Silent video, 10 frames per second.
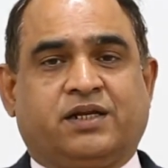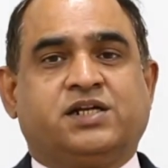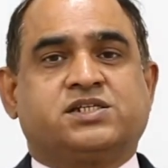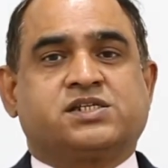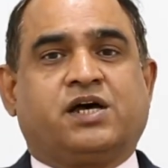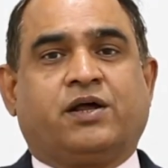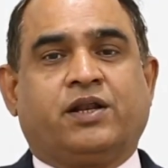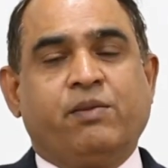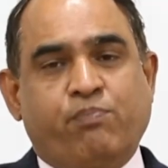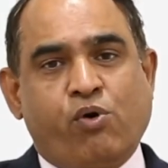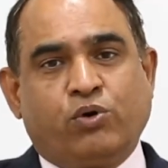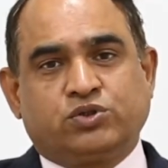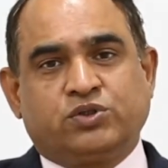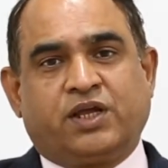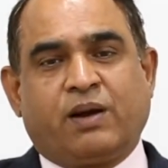its report
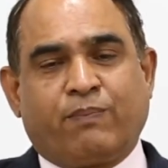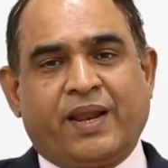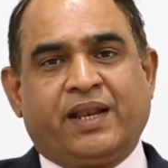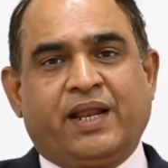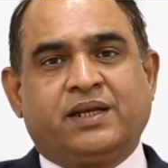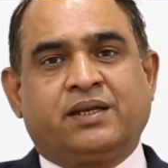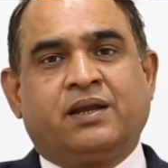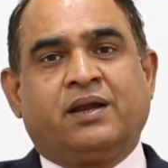to the complainant,